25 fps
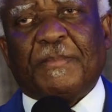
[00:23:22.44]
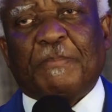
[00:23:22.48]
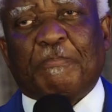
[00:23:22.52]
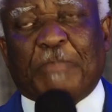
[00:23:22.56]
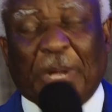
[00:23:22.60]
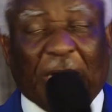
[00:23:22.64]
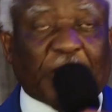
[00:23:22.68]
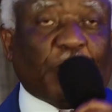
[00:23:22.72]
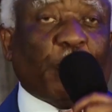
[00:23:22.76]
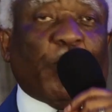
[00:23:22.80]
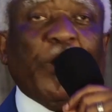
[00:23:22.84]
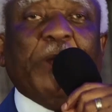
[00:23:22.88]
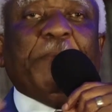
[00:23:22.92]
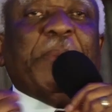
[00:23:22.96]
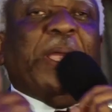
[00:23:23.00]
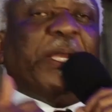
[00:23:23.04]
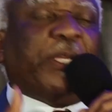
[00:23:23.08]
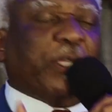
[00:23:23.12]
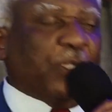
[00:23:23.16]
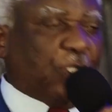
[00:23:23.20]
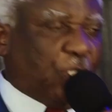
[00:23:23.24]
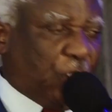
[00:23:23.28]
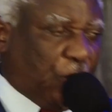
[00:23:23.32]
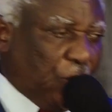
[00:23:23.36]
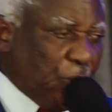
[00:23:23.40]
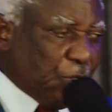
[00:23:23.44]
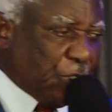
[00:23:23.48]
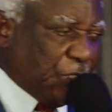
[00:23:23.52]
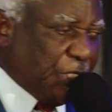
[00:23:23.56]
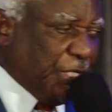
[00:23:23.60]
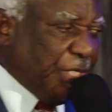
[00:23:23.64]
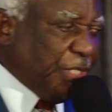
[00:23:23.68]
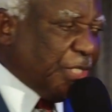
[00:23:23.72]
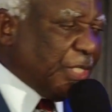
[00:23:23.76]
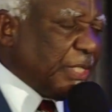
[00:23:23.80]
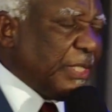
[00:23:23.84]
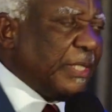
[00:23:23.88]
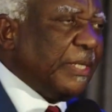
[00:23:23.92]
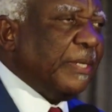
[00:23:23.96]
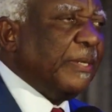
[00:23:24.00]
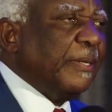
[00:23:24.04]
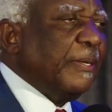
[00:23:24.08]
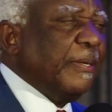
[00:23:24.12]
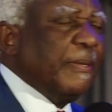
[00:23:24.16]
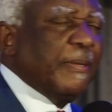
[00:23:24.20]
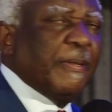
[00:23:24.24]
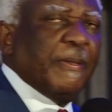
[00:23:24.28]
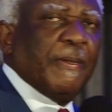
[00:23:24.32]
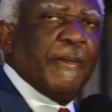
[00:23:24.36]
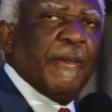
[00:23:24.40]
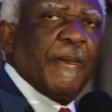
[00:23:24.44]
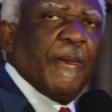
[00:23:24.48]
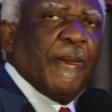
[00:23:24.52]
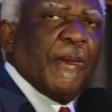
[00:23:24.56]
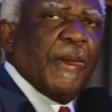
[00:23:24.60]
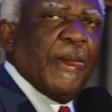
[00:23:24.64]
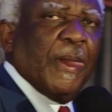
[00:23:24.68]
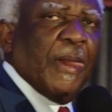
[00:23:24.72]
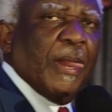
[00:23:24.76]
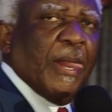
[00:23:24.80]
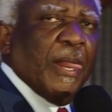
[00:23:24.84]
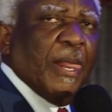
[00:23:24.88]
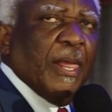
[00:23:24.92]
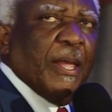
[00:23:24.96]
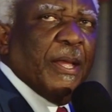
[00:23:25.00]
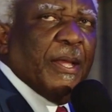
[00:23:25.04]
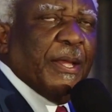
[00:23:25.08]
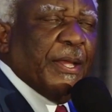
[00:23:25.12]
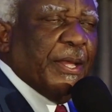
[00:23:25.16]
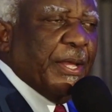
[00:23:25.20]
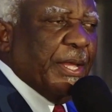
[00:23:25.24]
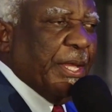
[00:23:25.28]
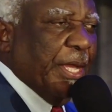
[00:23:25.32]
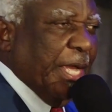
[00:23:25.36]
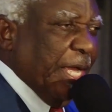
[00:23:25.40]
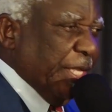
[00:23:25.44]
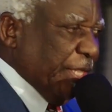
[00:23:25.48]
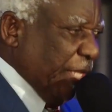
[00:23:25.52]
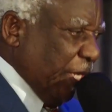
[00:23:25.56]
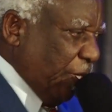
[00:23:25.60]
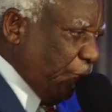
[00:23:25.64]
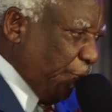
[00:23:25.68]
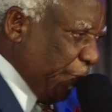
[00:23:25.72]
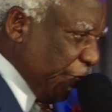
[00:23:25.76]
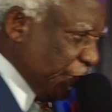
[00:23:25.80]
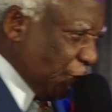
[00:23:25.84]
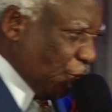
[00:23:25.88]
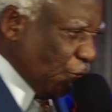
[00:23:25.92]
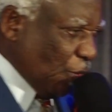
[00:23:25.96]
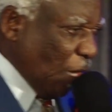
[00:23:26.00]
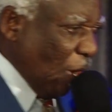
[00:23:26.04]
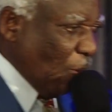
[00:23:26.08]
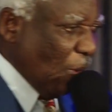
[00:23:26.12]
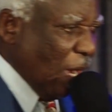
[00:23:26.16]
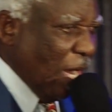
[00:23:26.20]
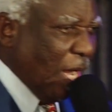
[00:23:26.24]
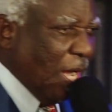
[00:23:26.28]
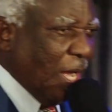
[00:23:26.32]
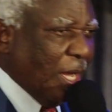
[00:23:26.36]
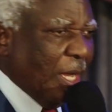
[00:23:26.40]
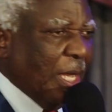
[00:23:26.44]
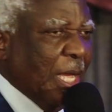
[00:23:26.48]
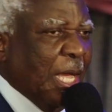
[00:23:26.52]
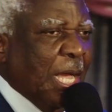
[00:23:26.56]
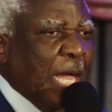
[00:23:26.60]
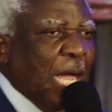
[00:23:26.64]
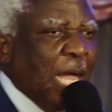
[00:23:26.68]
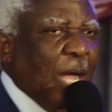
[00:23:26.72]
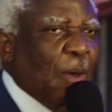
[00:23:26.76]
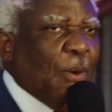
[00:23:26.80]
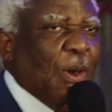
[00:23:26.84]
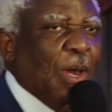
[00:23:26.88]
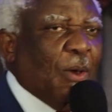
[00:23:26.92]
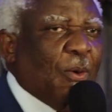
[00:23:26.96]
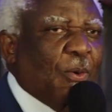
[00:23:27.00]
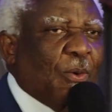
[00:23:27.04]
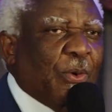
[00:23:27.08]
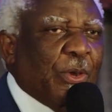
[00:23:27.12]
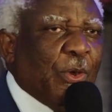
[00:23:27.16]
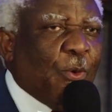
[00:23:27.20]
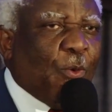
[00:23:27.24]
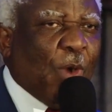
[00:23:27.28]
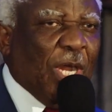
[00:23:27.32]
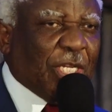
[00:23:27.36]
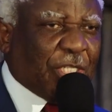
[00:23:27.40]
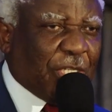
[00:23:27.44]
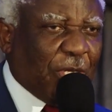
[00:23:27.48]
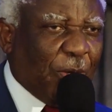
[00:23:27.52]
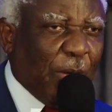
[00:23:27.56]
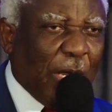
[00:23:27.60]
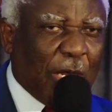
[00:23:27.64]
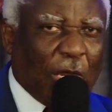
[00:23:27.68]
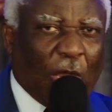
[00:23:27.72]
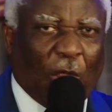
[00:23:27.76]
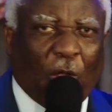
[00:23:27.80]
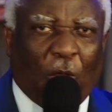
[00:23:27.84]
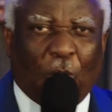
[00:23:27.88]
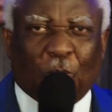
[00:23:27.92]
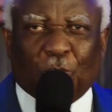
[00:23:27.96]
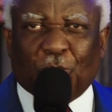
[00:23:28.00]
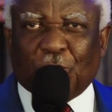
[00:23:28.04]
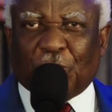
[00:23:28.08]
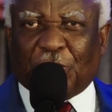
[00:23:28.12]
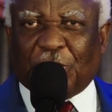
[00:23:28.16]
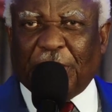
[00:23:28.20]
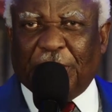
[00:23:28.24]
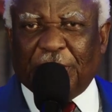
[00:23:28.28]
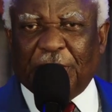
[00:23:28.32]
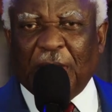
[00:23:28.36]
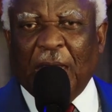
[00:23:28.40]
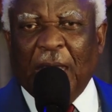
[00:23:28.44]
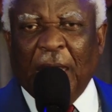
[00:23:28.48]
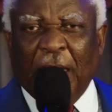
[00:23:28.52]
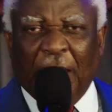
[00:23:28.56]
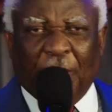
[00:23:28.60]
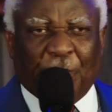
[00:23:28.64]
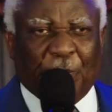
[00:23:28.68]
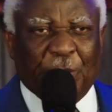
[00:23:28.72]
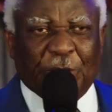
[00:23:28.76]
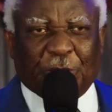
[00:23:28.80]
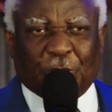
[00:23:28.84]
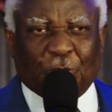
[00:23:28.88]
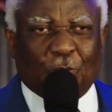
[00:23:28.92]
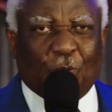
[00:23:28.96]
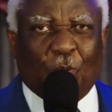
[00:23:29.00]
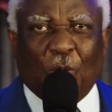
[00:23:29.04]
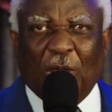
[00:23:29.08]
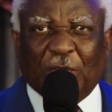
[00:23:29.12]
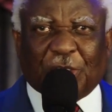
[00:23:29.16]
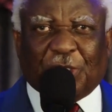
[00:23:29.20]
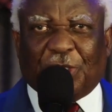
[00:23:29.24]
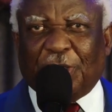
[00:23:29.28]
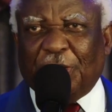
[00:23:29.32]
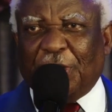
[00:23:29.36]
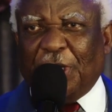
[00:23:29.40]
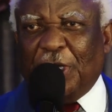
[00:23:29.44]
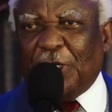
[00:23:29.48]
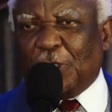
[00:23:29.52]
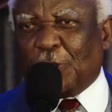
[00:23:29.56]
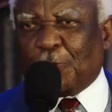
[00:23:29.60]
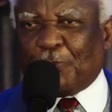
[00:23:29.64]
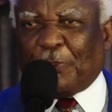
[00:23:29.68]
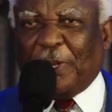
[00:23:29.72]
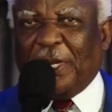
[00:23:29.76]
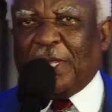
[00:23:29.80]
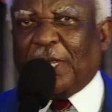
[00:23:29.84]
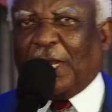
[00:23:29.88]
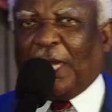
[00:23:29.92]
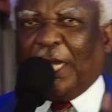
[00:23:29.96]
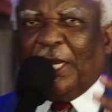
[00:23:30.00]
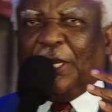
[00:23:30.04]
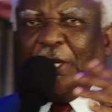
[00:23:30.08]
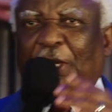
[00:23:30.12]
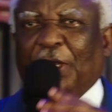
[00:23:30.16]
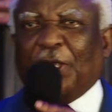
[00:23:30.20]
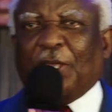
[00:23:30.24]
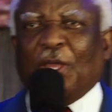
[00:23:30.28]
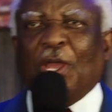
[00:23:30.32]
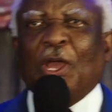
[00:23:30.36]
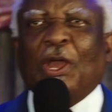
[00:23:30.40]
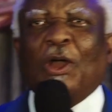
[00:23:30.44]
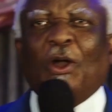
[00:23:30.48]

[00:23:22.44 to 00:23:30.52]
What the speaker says: But we make excuses, and then we do we wash our clothes and we do washing and spring cleaning